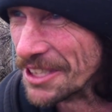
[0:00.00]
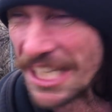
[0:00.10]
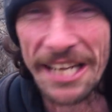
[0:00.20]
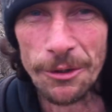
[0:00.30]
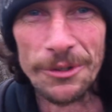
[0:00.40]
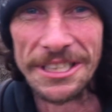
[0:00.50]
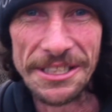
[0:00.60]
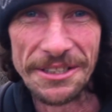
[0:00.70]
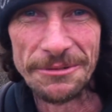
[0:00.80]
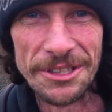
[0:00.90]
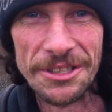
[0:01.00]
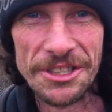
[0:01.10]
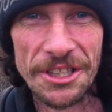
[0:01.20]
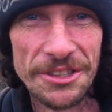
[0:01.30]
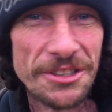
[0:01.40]
You can't own anything when you're in
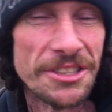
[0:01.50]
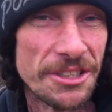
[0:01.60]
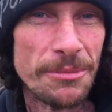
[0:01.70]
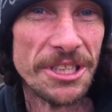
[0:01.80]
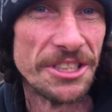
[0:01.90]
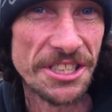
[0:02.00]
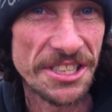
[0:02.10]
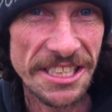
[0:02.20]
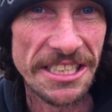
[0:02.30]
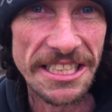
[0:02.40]
a shelter because somebody will just steal